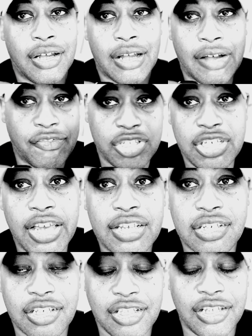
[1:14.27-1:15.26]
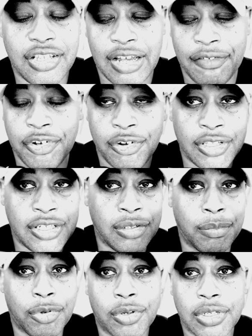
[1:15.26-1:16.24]
I've tested it. I've gone in
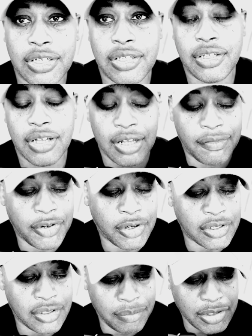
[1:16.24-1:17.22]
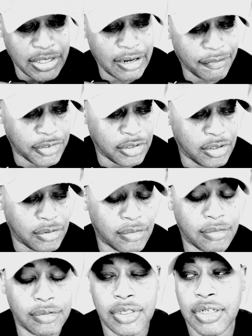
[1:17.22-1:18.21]
the morning, I've gone in mid
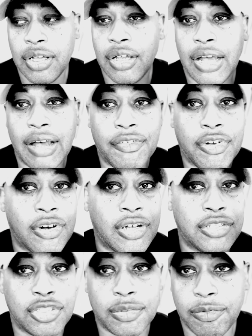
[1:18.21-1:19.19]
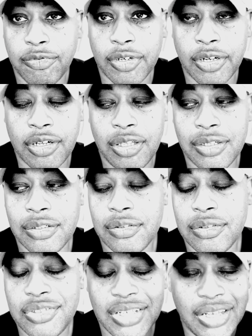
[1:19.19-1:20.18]
afternoon, I've gone just before they're
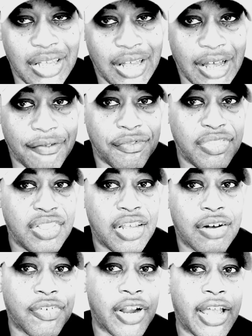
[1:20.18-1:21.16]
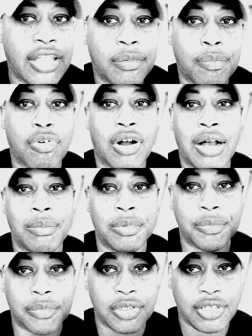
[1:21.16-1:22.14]
closed. I've never had a
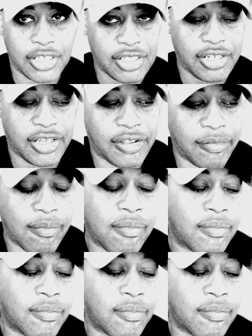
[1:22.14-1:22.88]
problem getting in.